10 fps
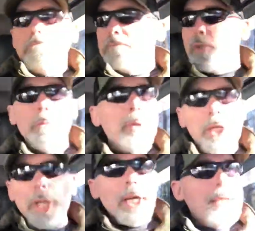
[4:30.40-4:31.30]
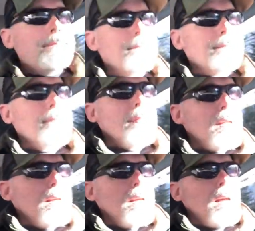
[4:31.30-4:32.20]
do pretty good.
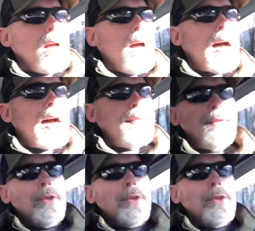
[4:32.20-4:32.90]
And then the